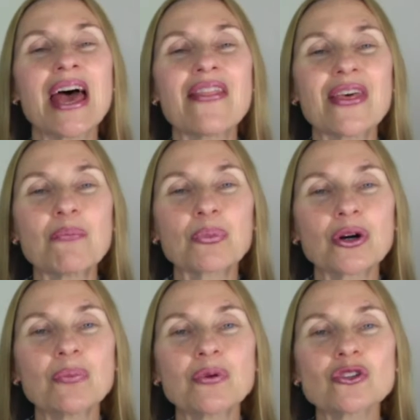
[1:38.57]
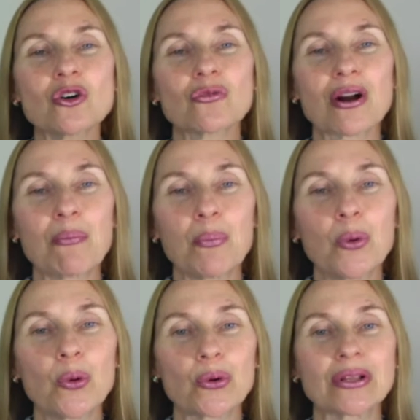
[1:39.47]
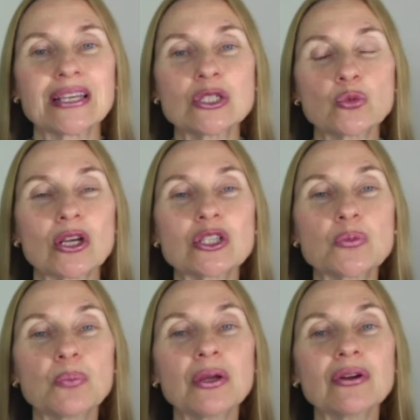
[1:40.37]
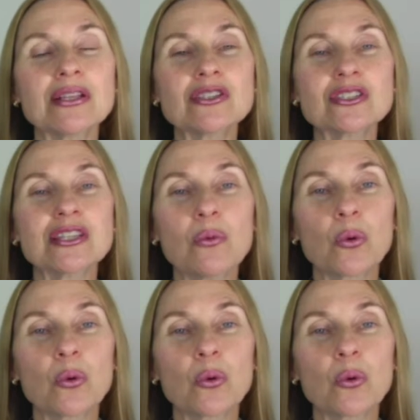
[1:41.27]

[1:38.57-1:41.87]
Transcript: The purpose of rapport is to experience the